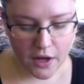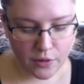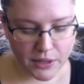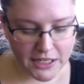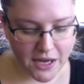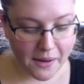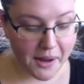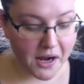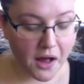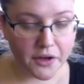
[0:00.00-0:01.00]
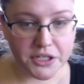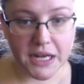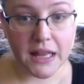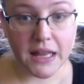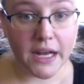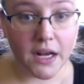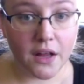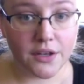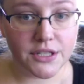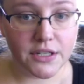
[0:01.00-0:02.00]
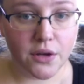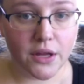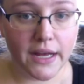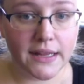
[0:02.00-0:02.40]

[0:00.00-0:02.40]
when I talk about colors I like and colors I don't like,